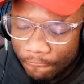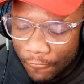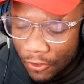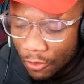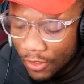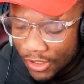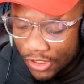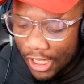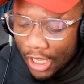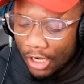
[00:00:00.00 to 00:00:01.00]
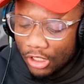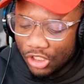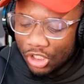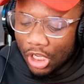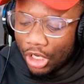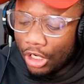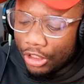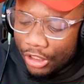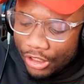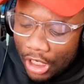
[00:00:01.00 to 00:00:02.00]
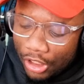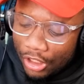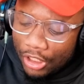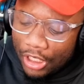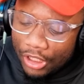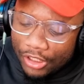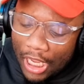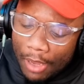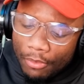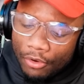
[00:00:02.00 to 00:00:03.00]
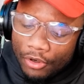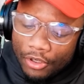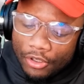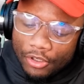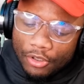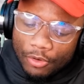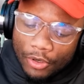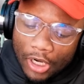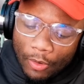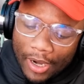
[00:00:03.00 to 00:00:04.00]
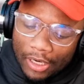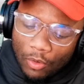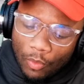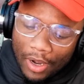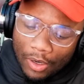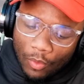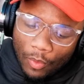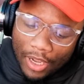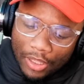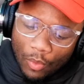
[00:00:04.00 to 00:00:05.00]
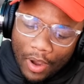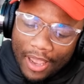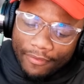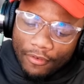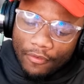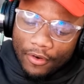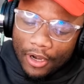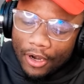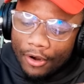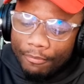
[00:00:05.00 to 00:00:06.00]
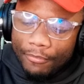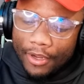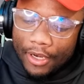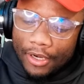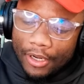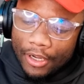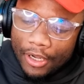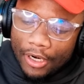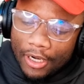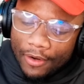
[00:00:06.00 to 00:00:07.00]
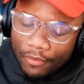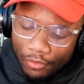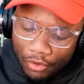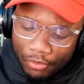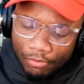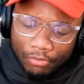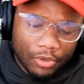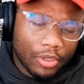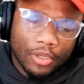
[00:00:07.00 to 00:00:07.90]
You just snuck it underneath the table, while your wife over there in the living room.